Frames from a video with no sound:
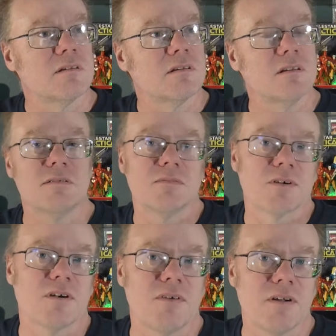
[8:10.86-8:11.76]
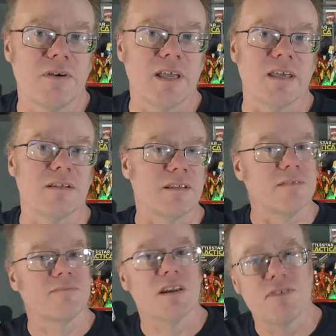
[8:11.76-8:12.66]
nope, we're going to run away again. And
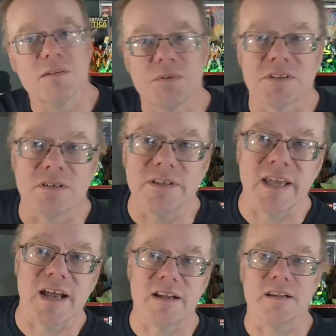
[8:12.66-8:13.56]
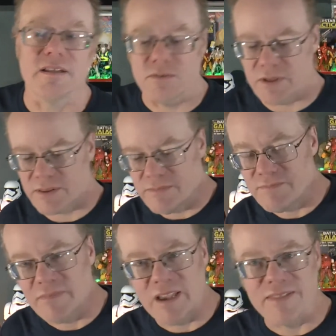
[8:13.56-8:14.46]
every episode, they ended it with,
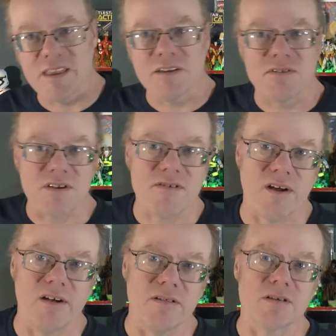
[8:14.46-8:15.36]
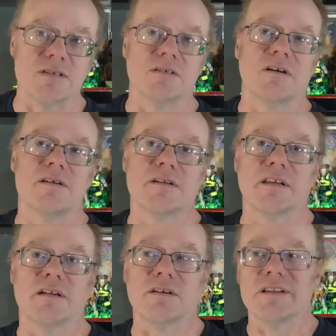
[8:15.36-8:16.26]
I think it was the creator of the show, Roderick
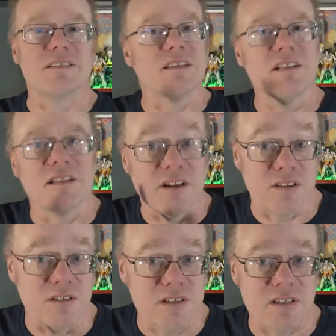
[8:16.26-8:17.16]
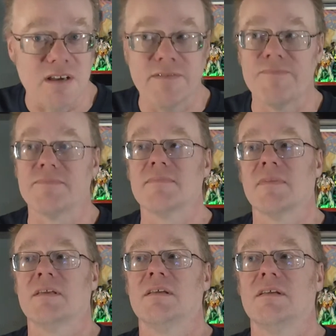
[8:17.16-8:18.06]
Taylor, and he's done a lot of good stuff.
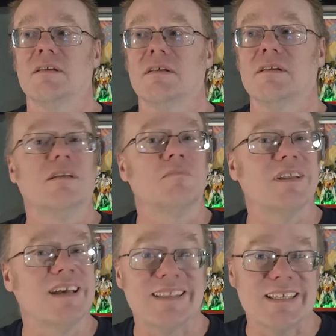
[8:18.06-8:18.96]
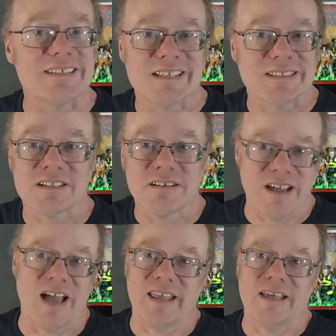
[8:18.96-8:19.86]
But not this.
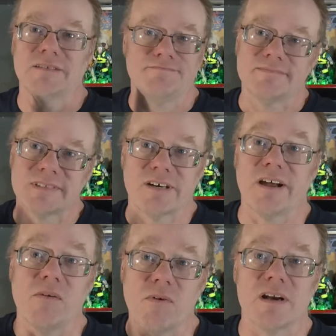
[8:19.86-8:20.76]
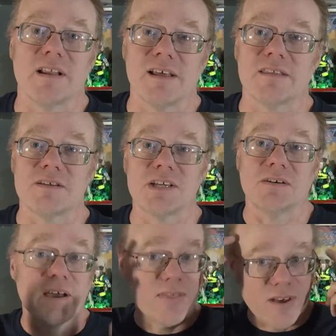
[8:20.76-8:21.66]
Sorry, I wanted to like the
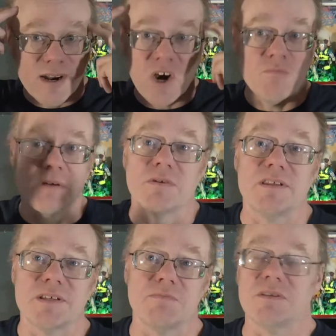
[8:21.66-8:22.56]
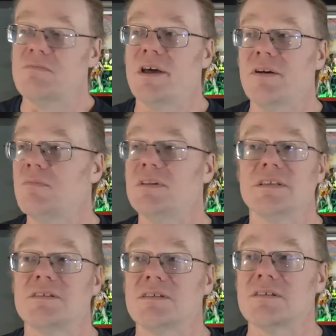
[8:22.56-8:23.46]
show. I thought I remembered this being better, but
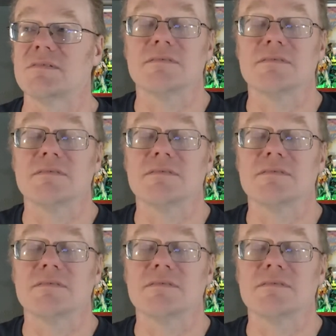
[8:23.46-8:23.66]
it's just,